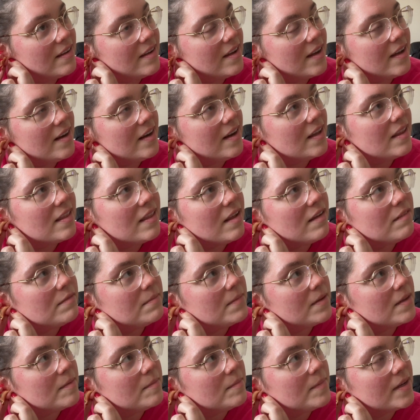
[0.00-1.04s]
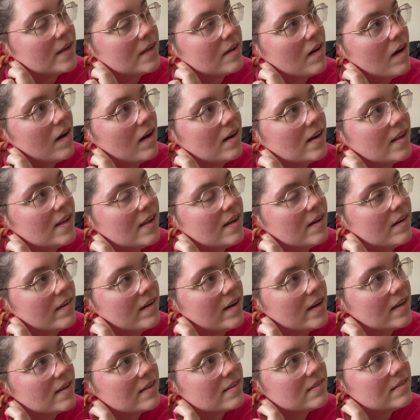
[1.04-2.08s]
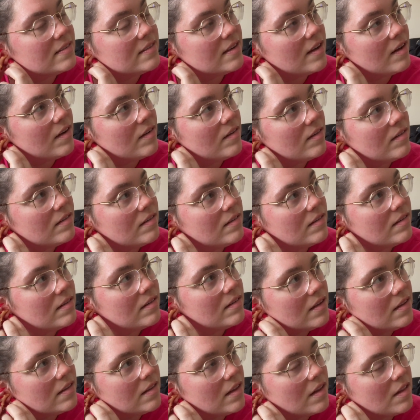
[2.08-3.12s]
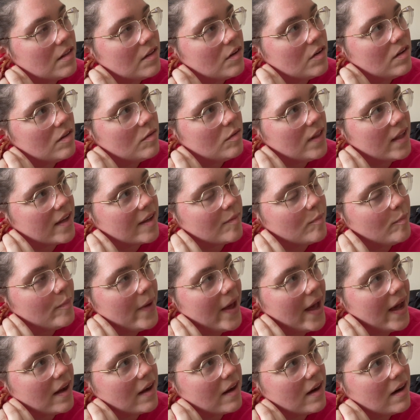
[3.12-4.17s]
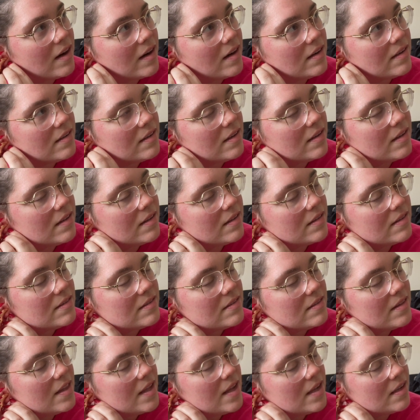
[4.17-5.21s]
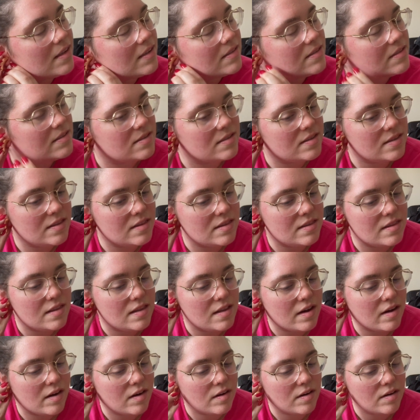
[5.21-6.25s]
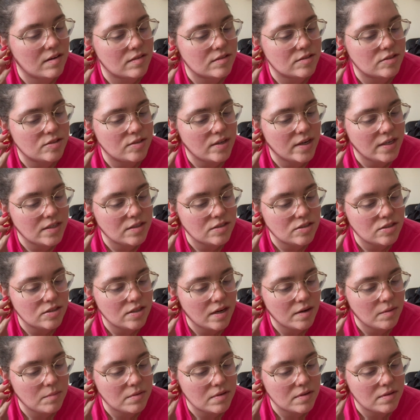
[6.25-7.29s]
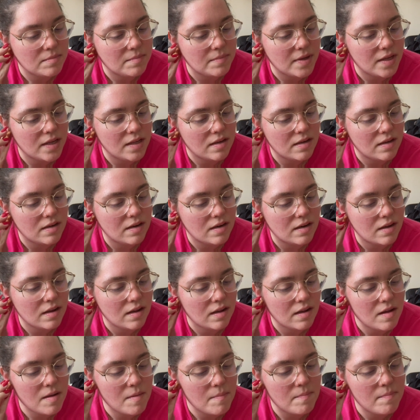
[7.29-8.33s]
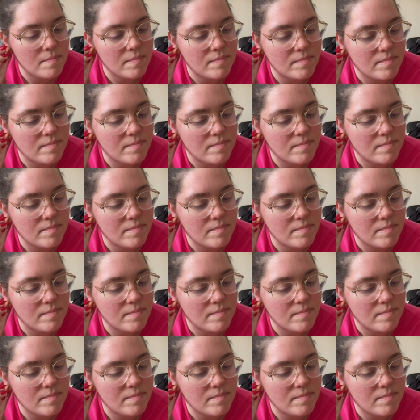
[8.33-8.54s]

and I love me a big gaudy earring, so the little like backer things are strange, I will admit. Um,